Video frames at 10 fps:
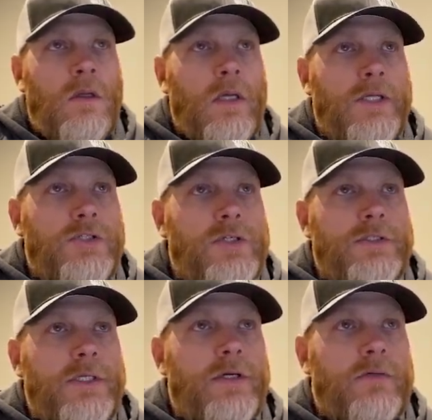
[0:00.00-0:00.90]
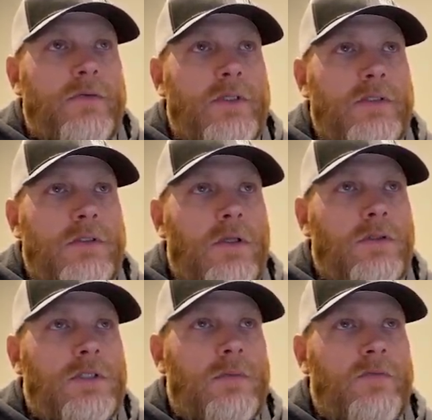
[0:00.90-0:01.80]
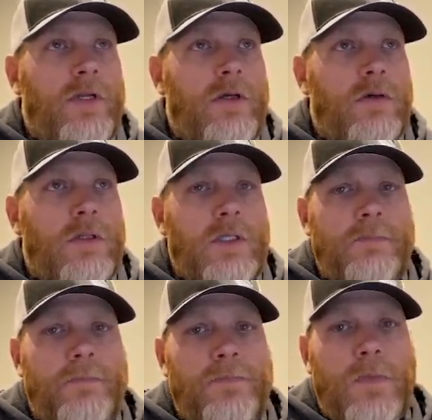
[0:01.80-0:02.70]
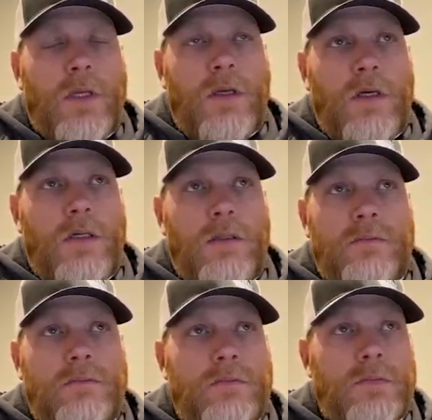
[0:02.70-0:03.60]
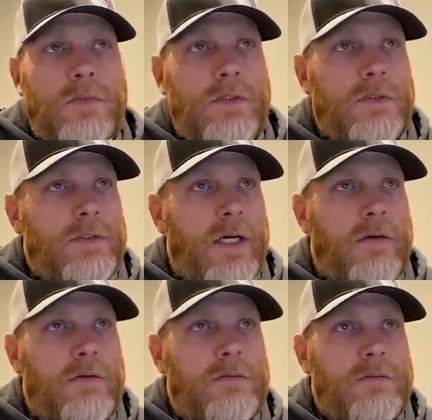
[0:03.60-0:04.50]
as you can see here from this close-up video clip, this is how